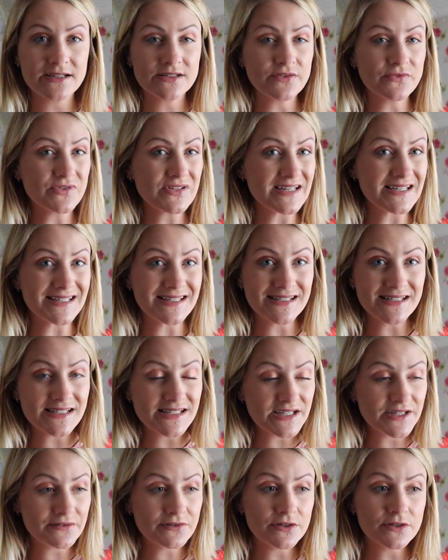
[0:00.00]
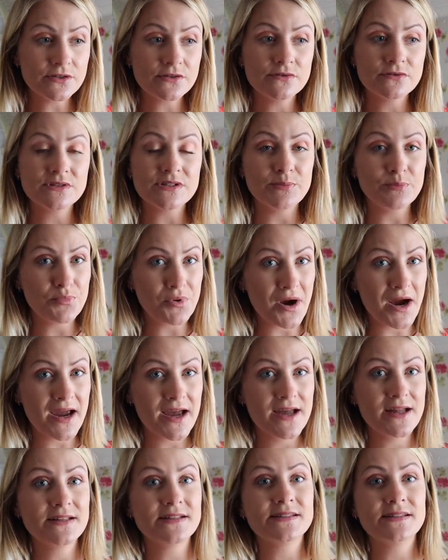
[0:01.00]
because obviously it's in cereals and
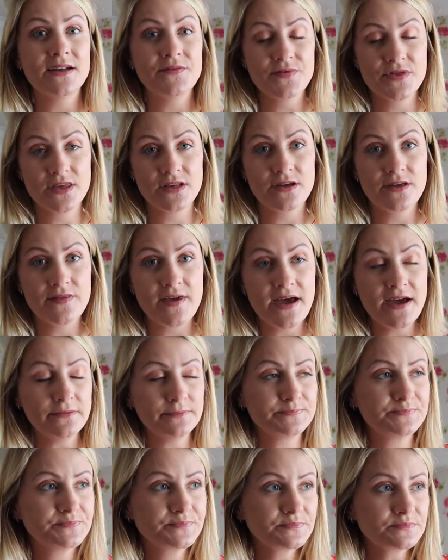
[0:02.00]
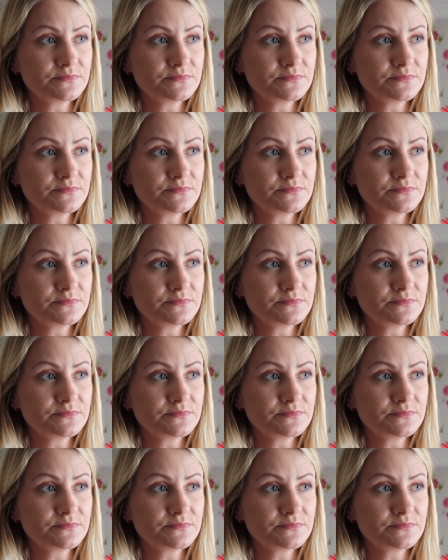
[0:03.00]
breads and everything like that.